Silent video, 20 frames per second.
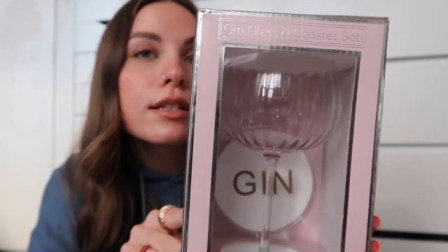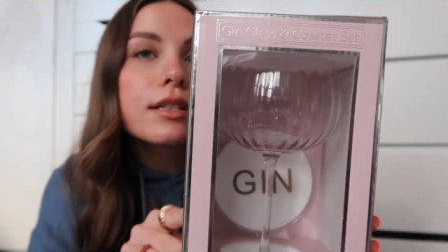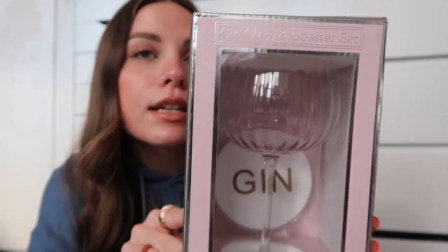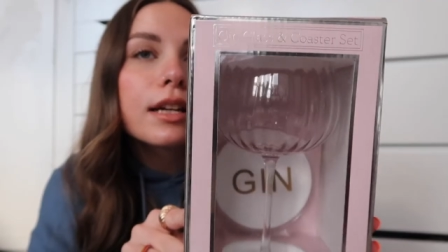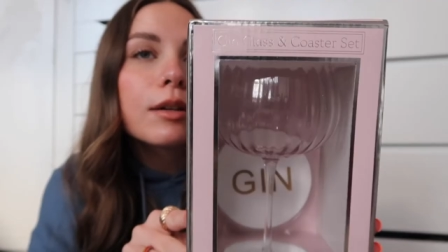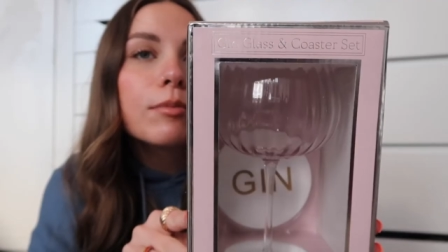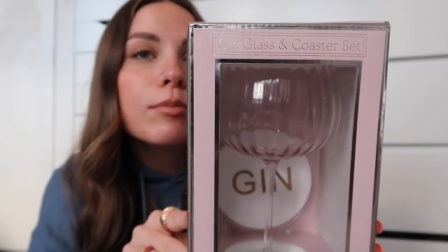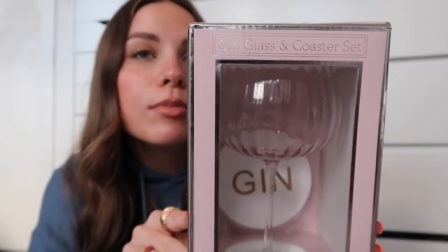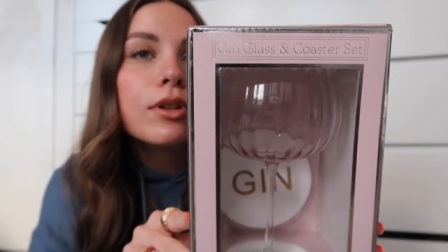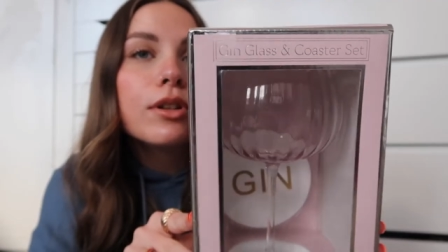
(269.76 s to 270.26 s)
It's
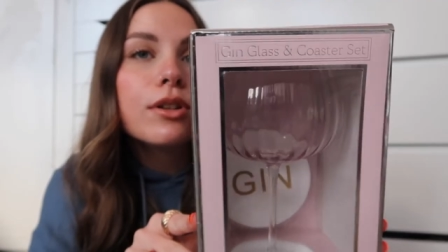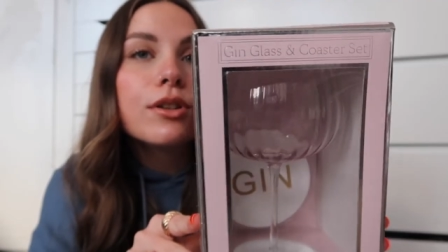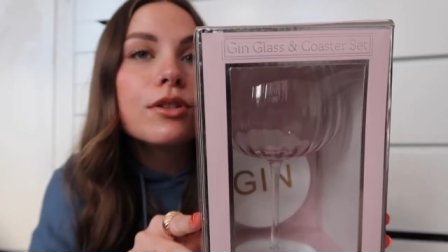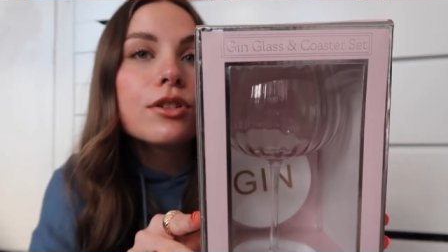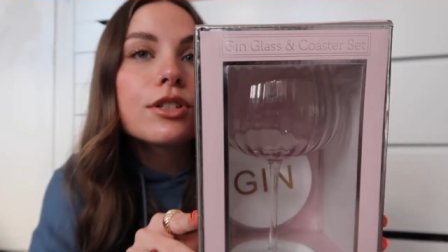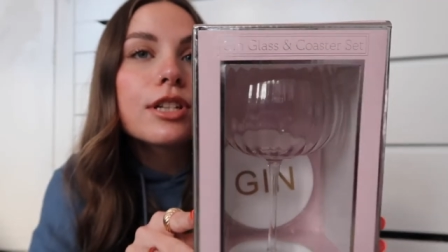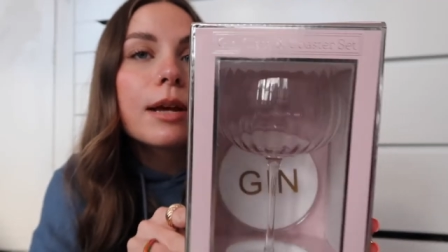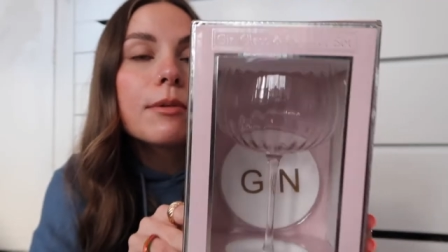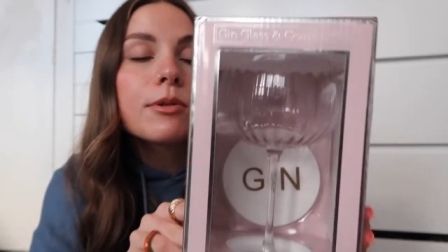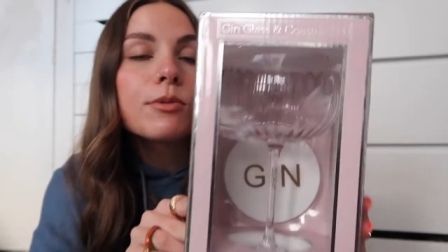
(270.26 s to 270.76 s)
like a
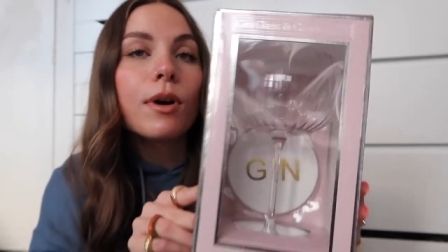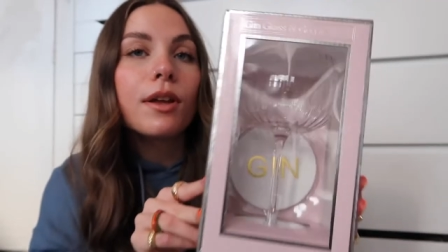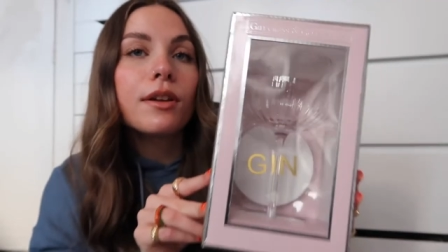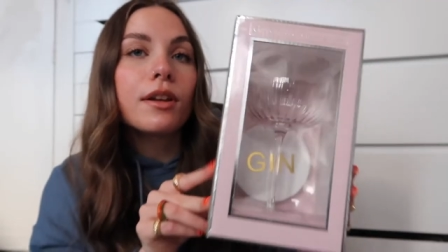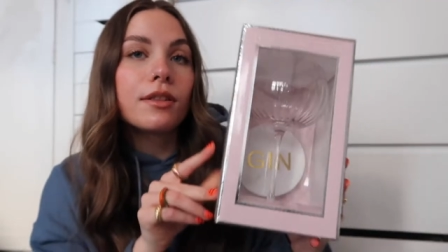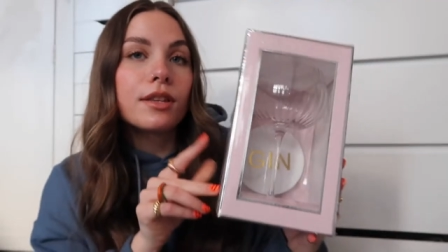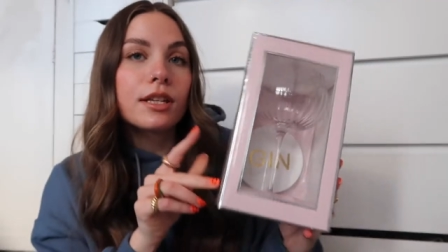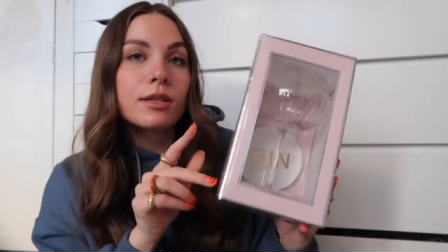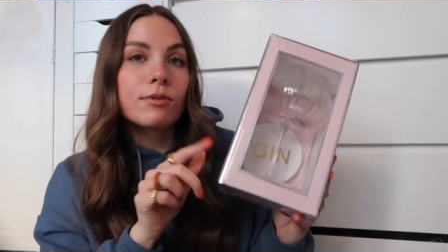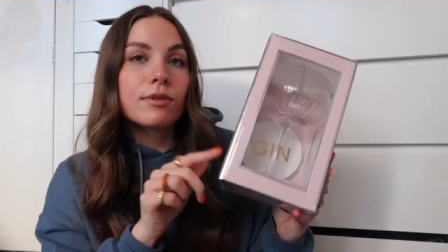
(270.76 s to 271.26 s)
balloon shaped
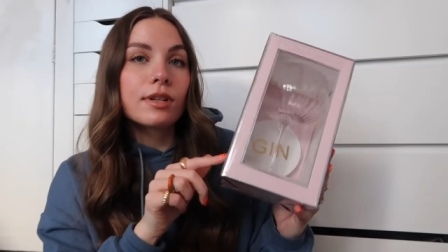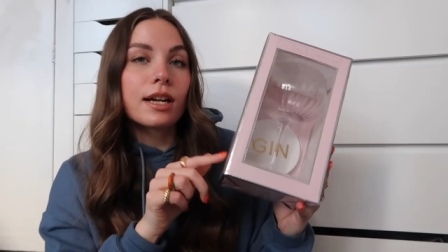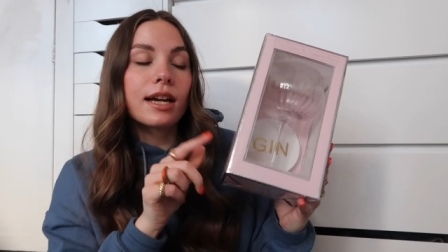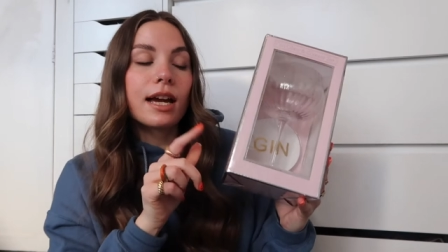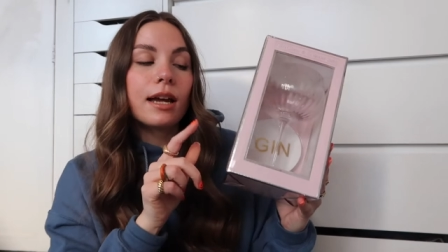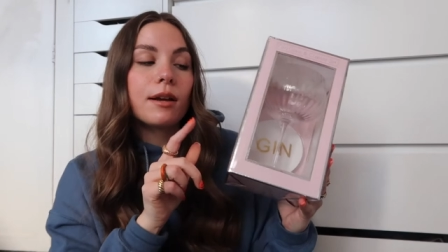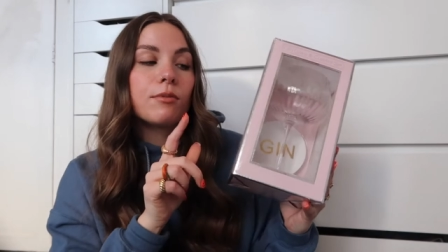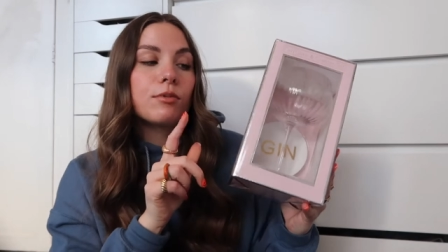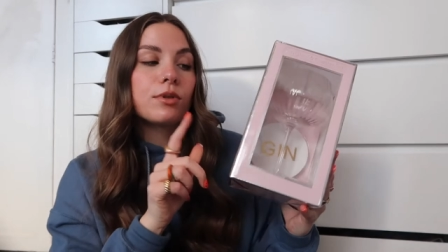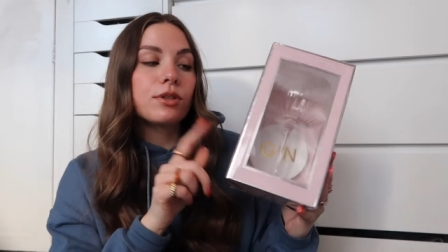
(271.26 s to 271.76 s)
one. This one,
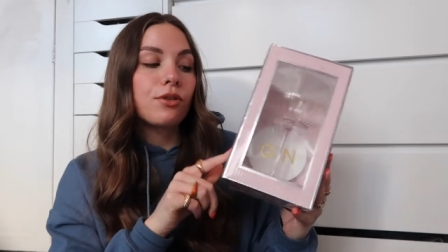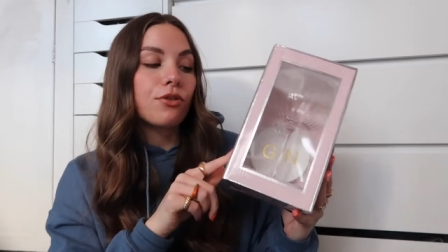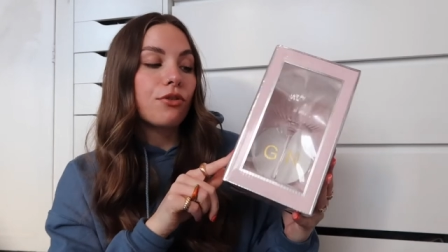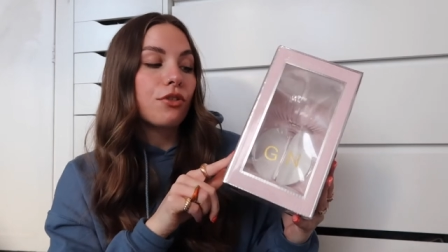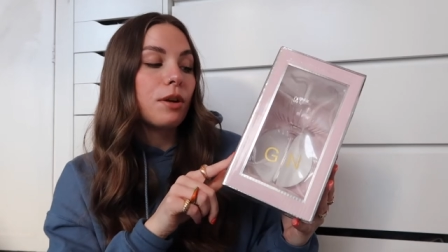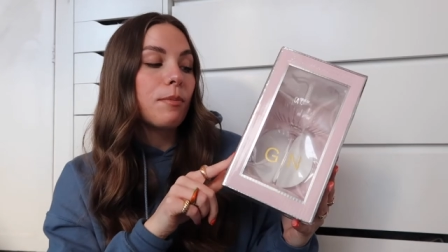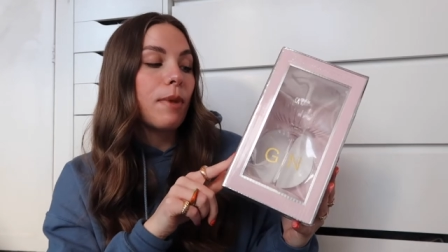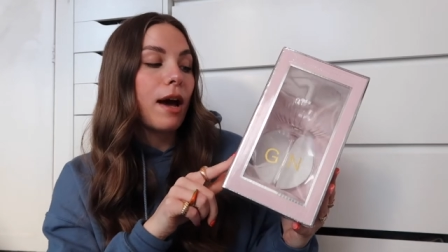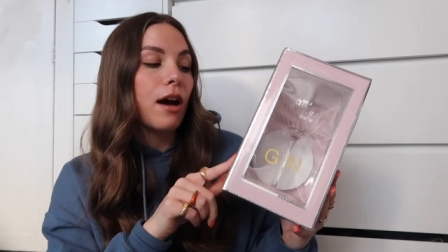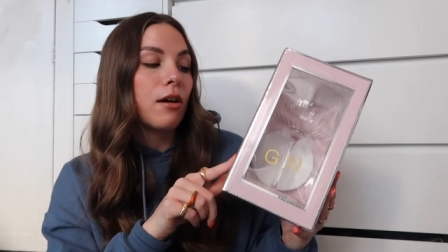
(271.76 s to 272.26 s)
again, was
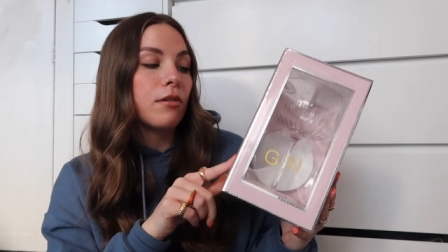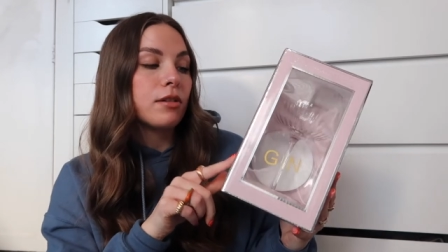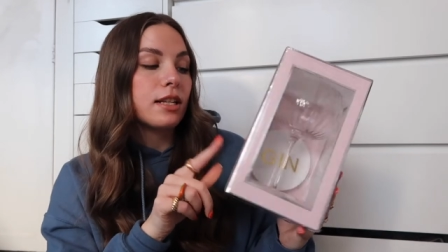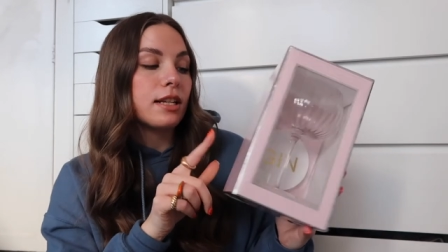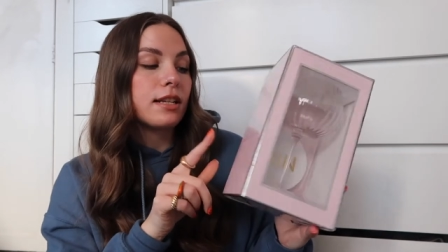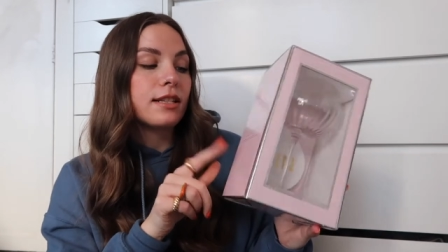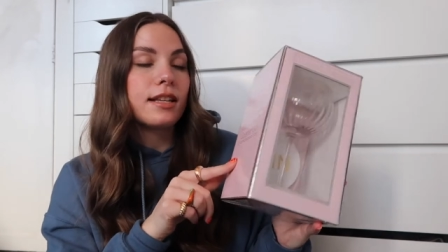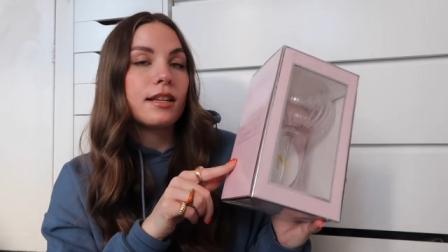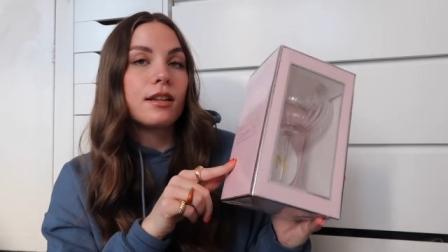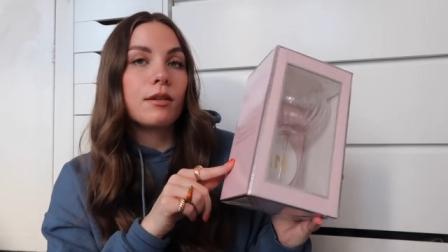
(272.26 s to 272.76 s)
£3.
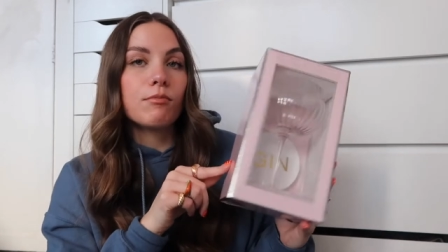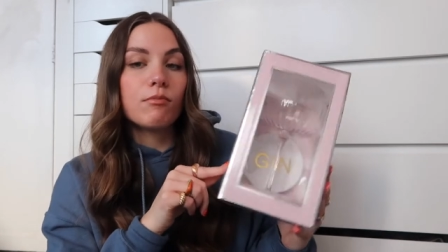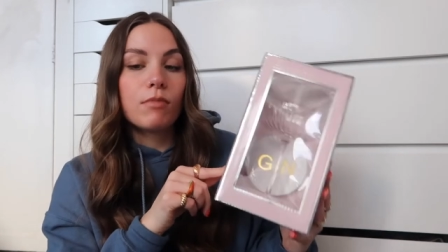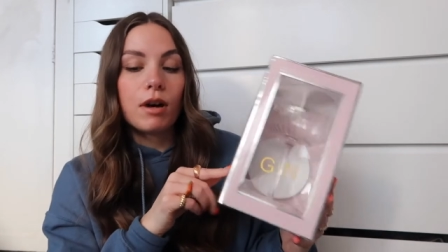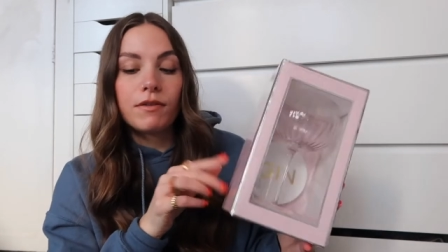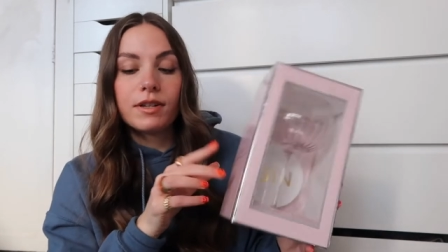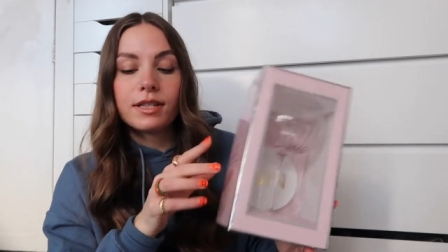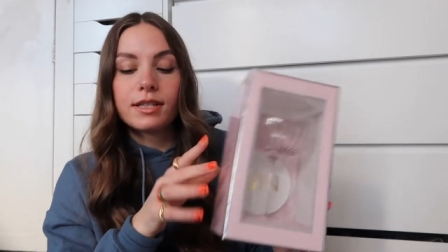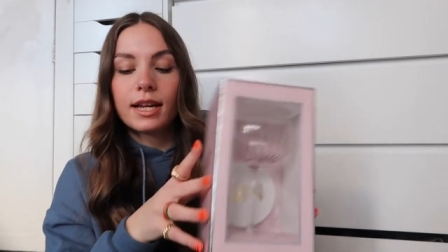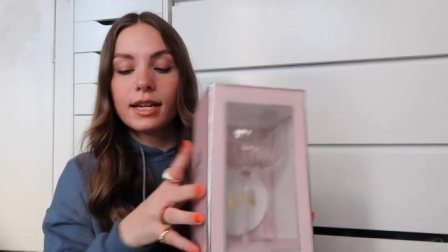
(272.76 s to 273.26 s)
It's in the
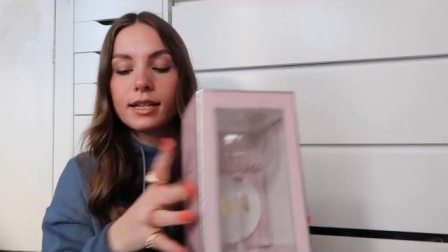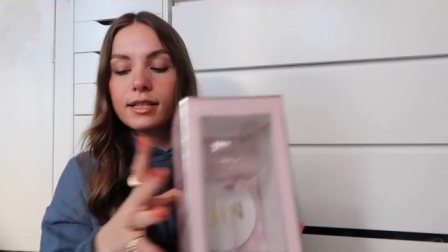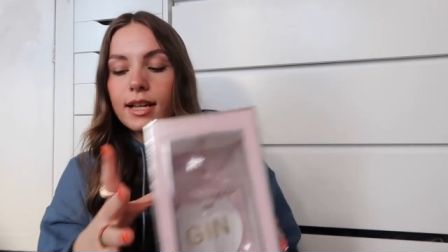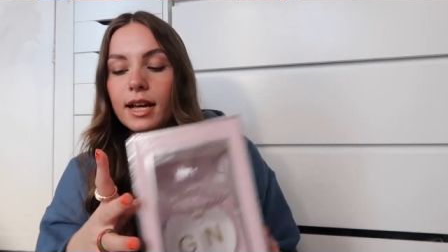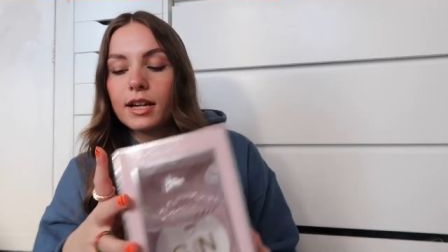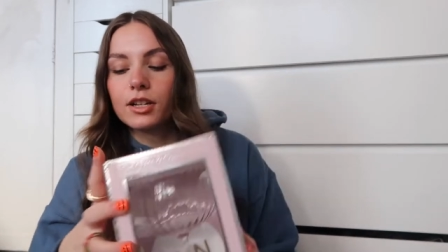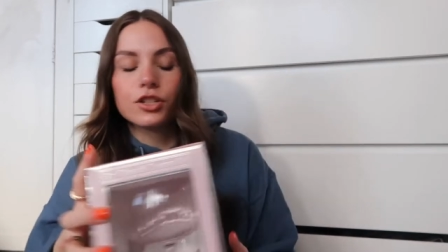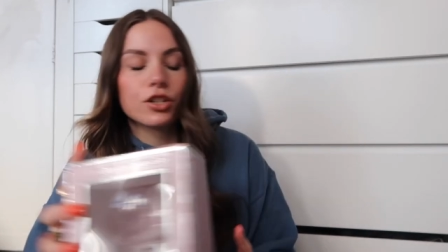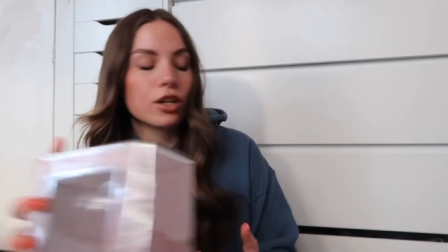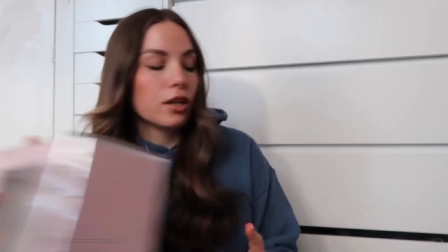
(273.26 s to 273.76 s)
Mother's Day
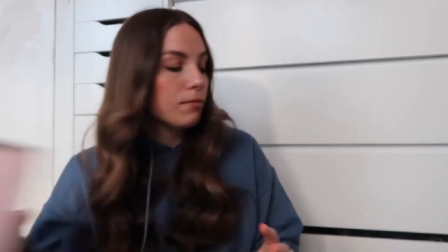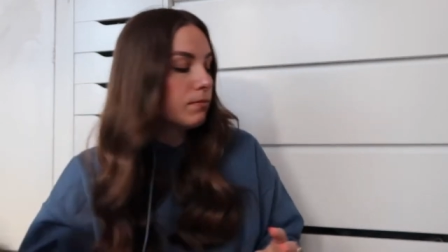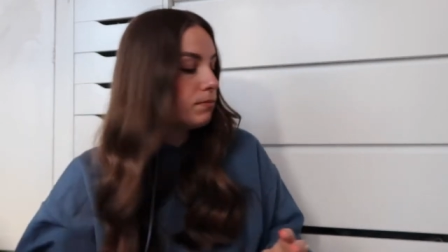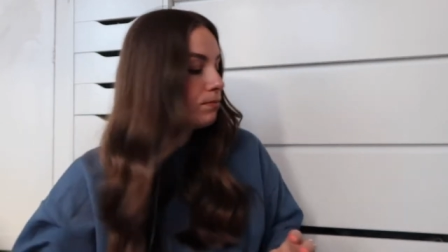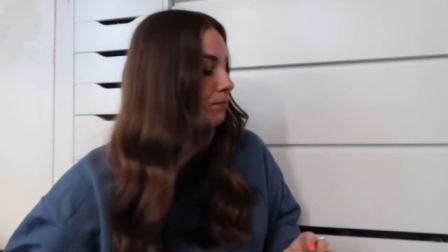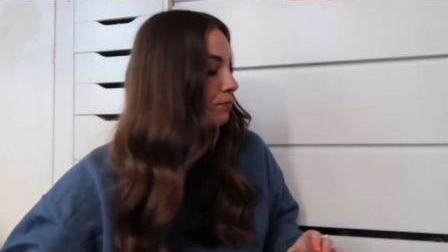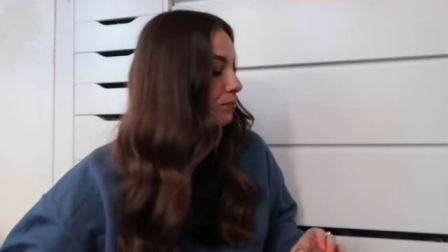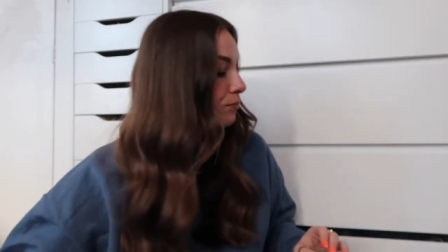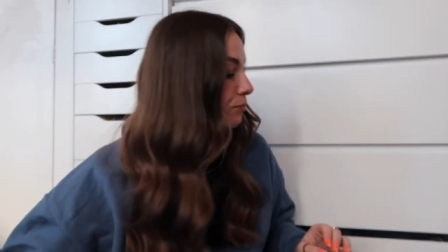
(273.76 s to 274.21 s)
section.